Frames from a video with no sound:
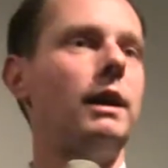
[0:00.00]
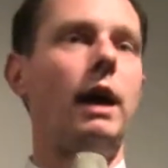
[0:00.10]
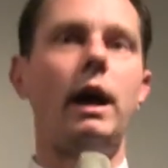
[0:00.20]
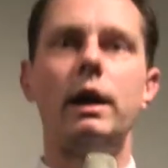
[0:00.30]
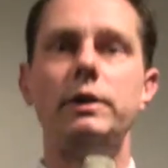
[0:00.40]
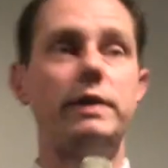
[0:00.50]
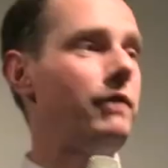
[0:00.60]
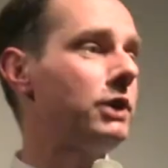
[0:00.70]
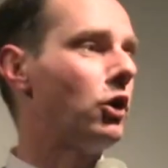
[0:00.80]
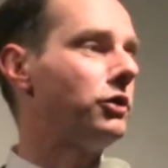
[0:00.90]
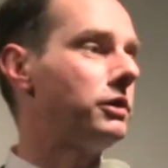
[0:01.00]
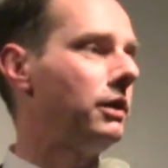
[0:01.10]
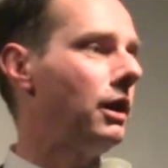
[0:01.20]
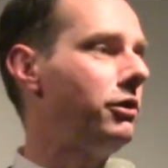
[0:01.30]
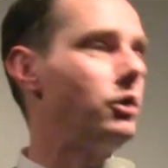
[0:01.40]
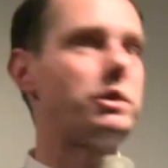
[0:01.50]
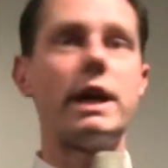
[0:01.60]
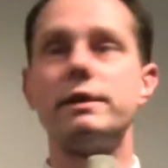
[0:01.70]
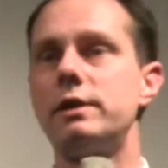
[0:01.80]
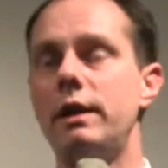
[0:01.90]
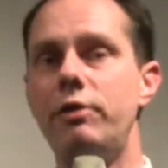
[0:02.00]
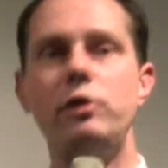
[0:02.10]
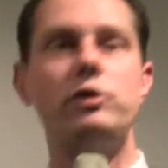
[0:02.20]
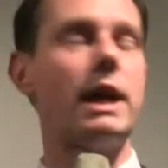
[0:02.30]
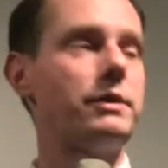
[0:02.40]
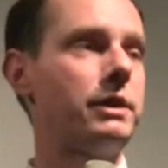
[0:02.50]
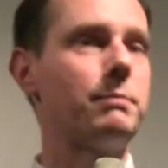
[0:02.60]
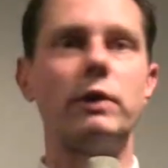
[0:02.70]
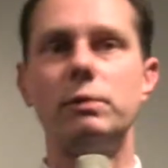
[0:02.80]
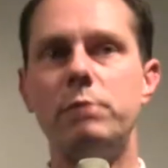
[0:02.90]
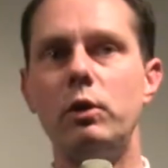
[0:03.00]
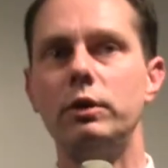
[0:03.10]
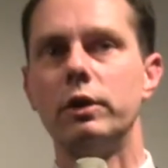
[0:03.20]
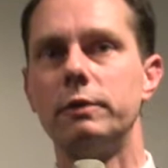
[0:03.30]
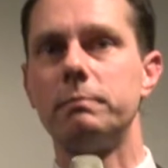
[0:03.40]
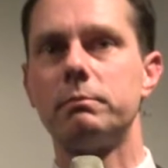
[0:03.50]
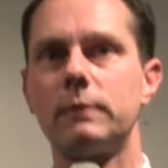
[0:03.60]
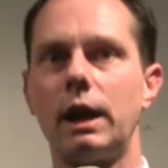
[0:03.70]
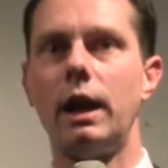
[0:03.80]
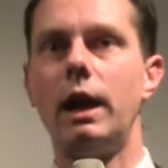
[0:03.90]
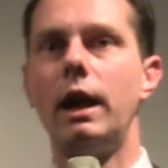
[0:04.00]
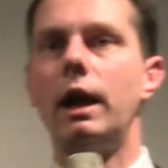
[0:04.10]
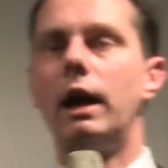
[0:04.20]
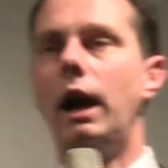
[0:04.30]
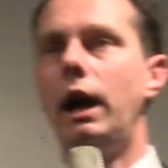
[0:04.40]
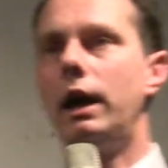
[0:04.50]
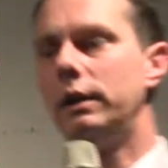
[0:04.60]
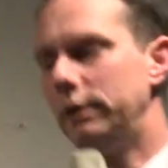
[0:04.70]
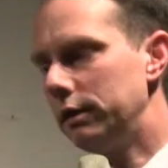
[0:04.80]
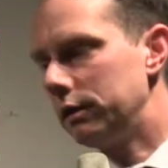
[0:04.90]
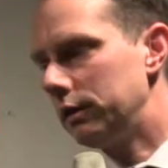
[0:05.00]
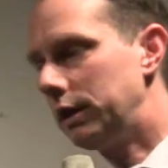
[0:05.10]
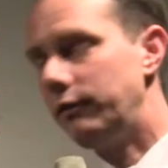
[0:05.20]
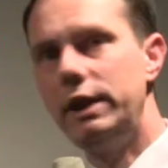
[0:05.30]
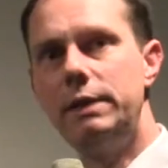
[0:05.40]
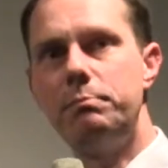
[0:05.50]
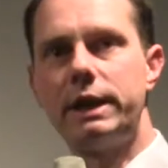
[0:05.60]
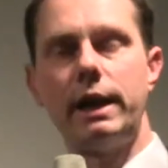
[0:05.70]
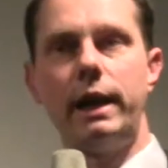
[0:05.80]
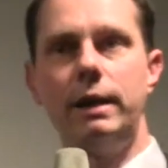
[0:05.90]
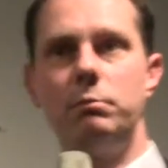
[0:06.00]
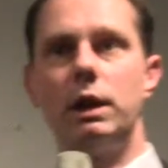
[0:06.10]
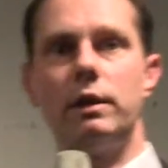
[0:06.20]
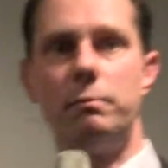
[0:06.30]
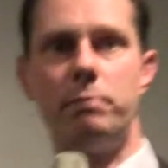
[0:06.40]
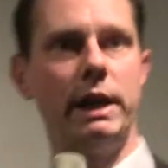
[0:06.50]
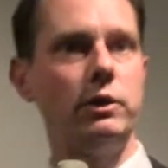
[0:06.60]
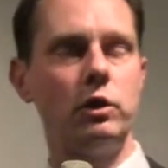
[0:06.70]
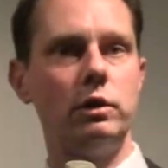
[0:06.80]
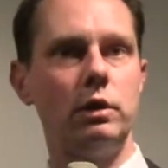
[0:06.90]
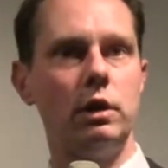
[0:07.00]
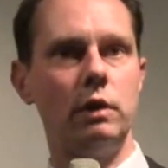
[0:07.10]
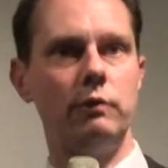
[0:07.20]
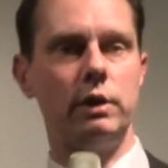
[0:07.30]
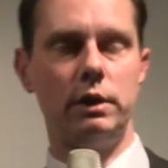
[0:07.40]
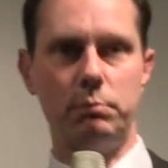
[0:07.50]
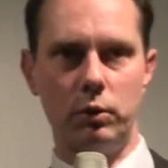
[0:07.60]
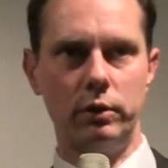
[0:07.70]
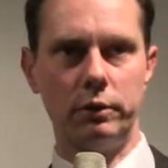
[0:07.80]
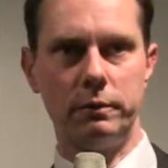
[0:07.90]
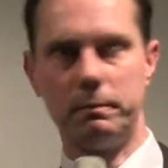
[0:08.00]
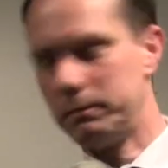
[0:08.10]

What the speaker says: And David got enthusiastic about Napoleon. And David became the painter of Napoleon.